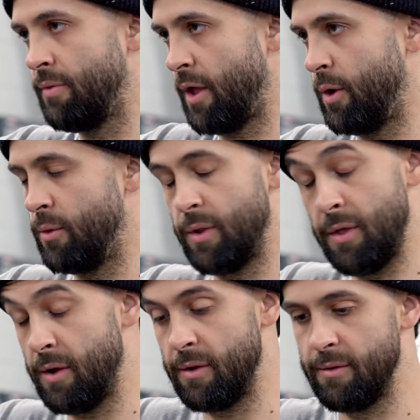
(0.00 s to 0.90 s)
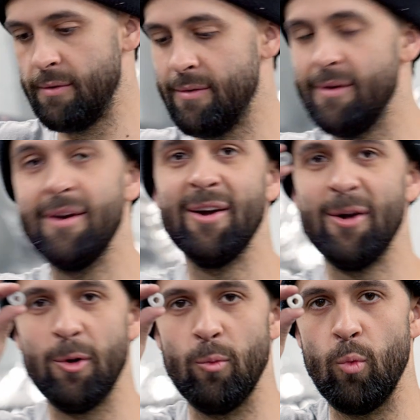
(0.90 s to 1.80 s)
Thought you were right there.
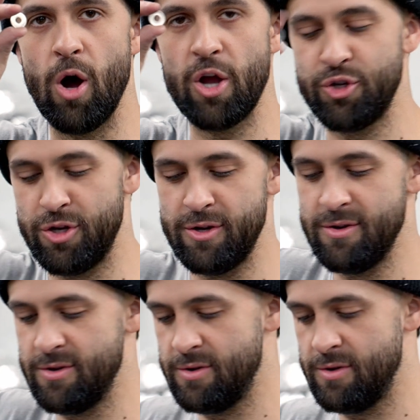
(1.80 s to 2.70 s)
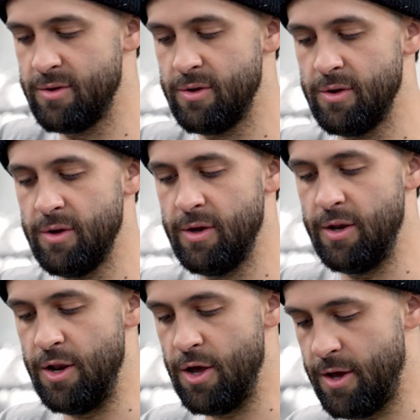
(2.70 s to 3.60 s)
Washer,
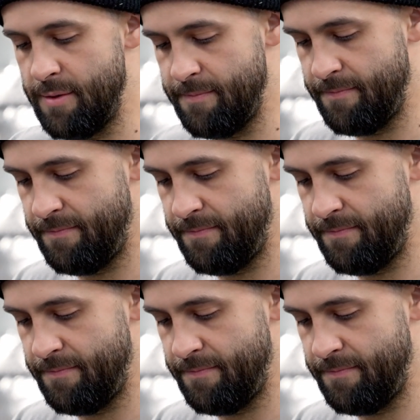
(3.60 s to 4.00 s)
nut.